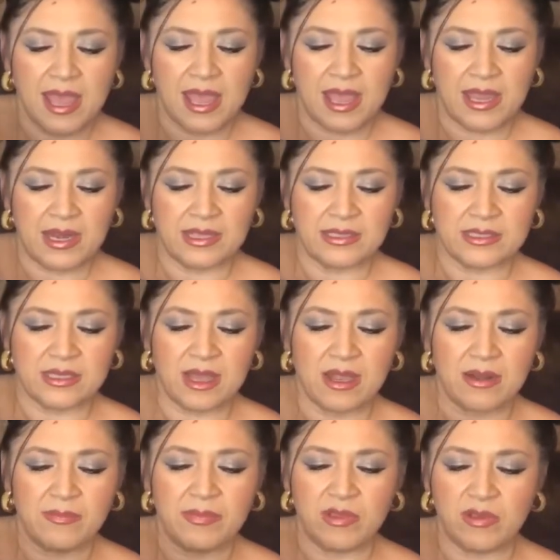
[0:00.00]
And it's got
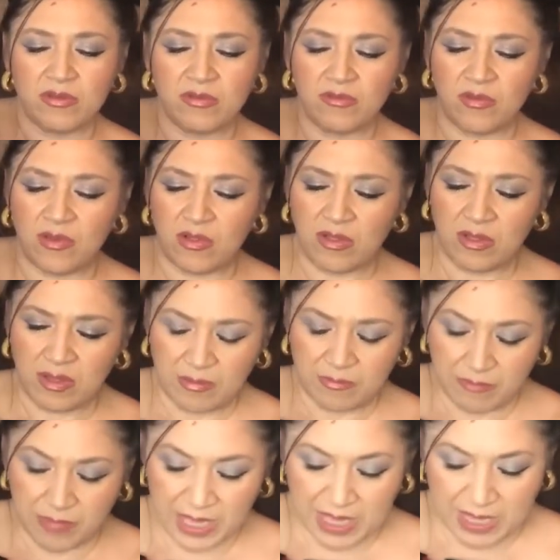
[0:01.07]
a beautiful
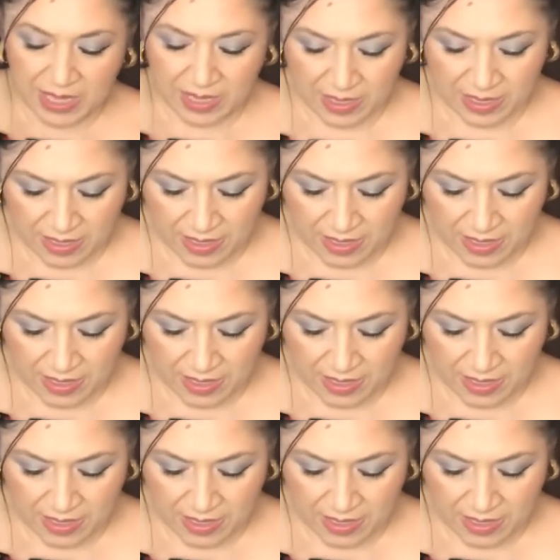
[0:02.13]
pink,